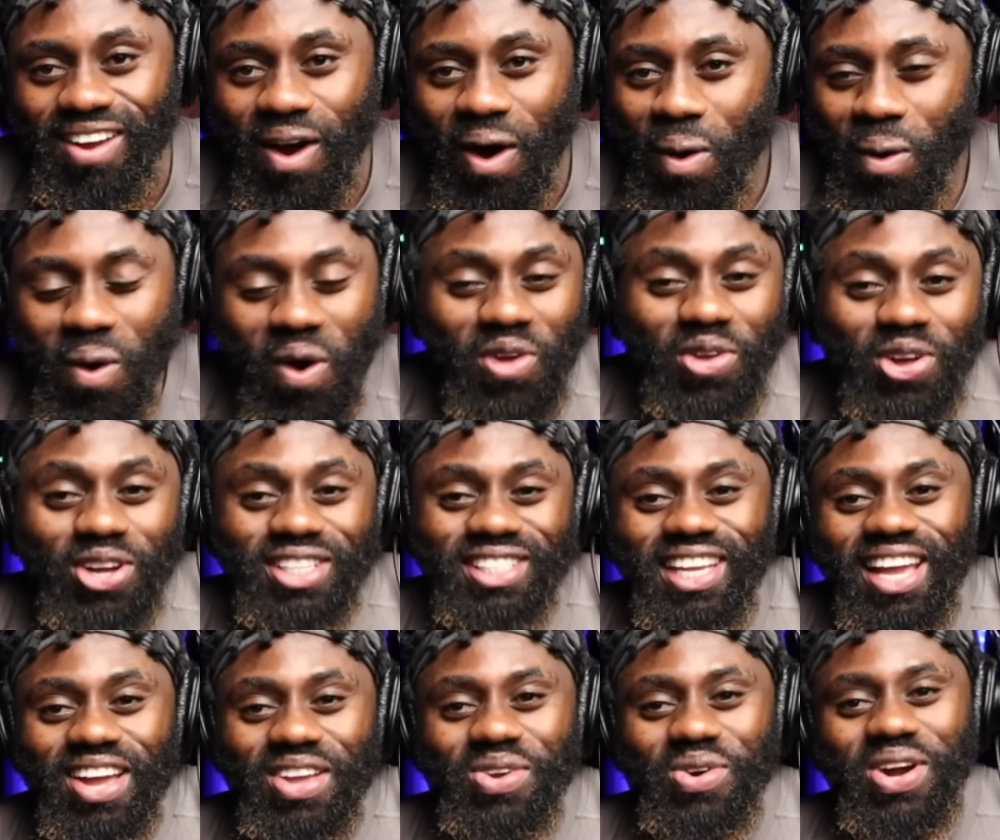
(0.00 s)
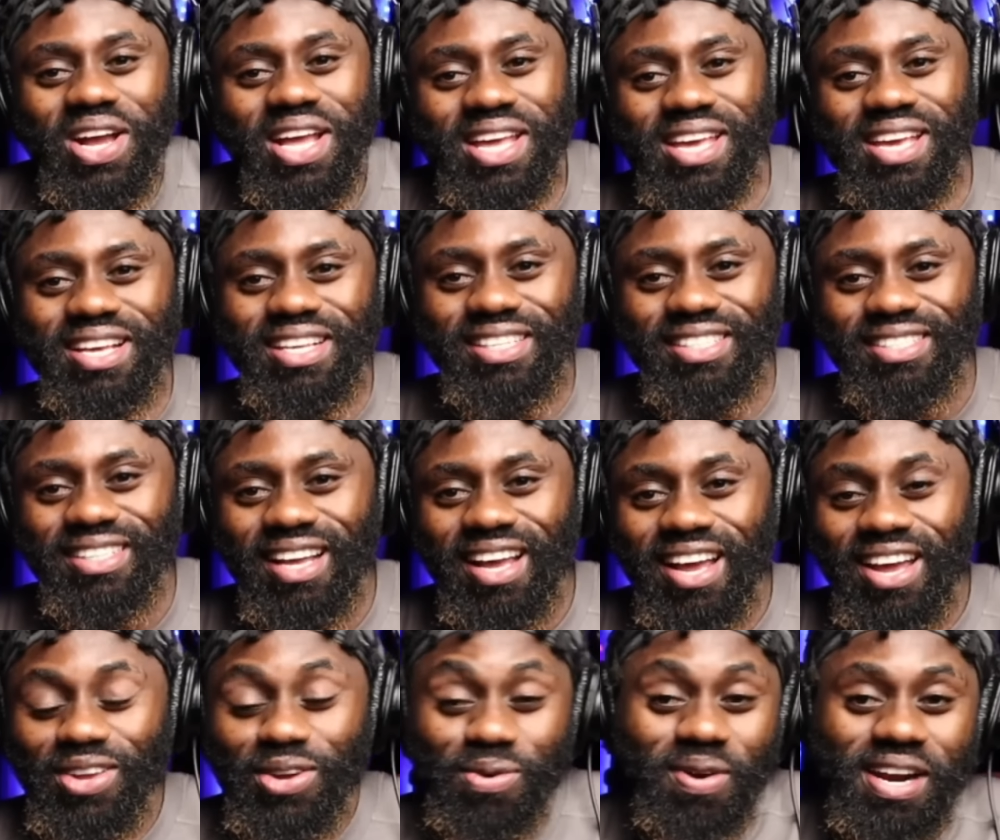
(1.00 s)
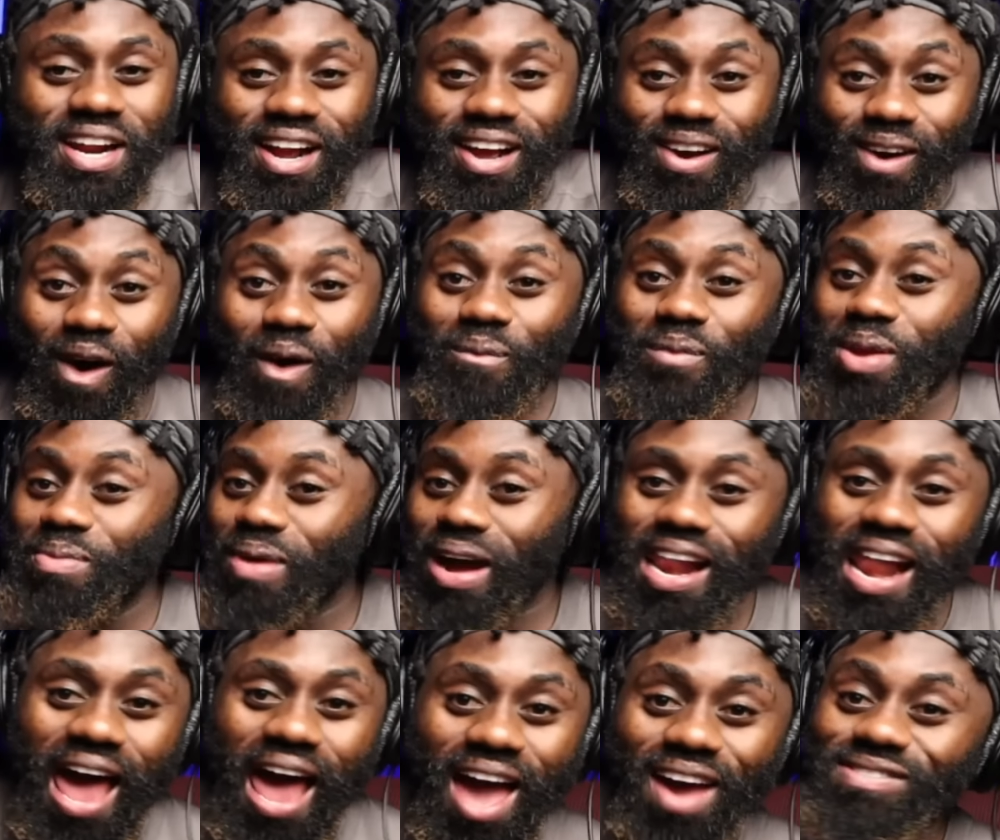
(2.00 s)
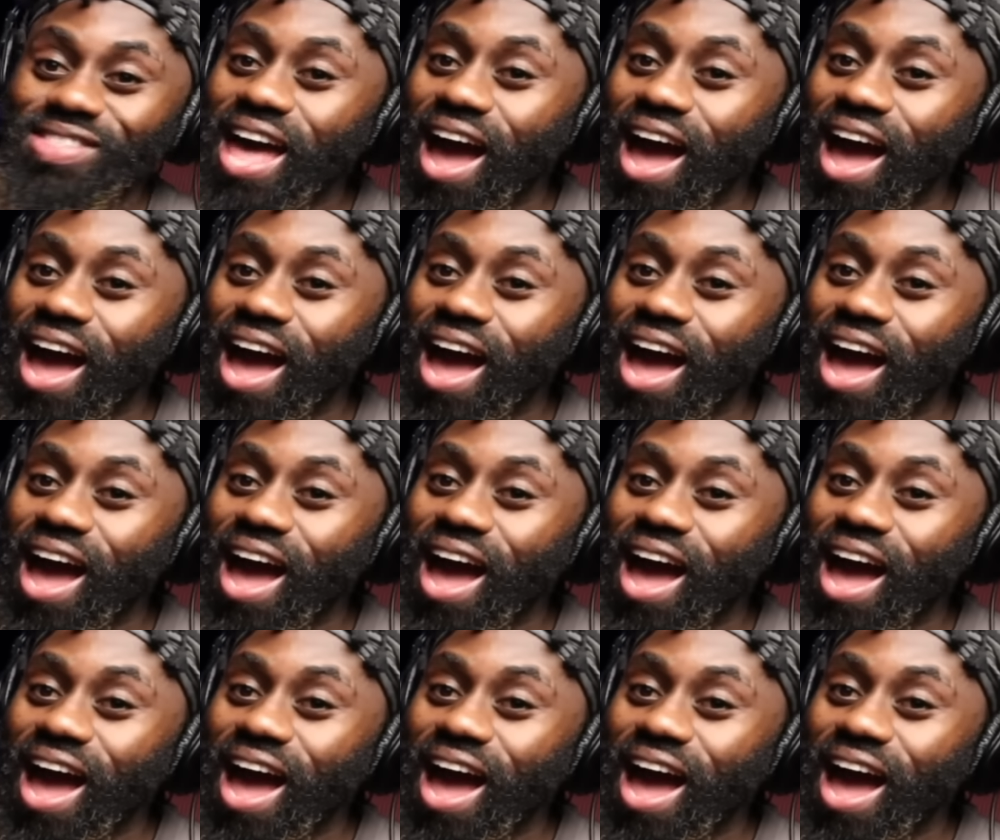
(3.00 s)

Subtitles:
Who you think you is? You want to come in my life now